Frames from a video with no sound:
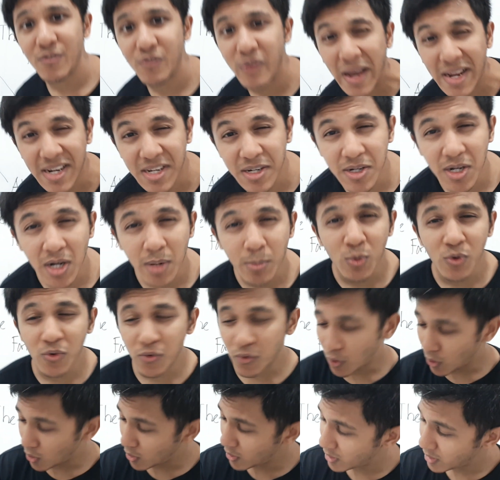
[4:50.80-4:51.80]
Factor number
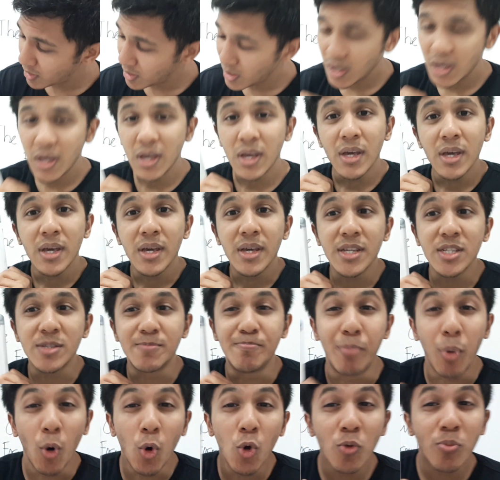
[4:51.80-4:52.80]
4 is
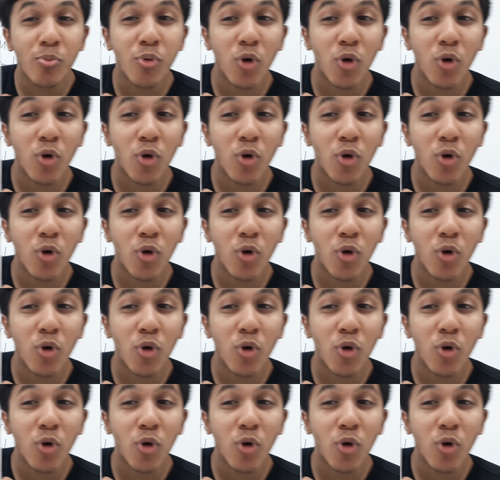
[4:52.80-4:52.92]
bold